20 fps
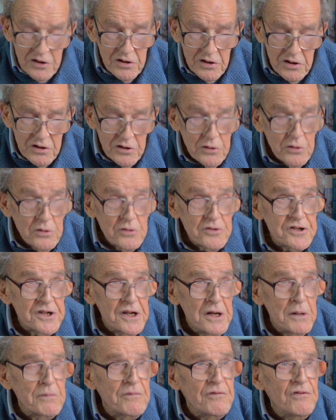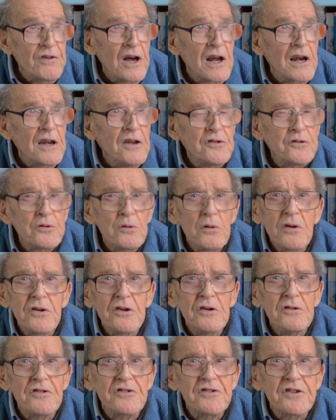U-shaped valleys, all
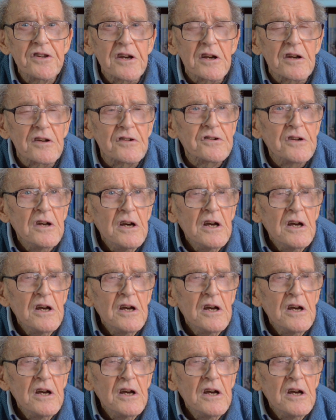those things.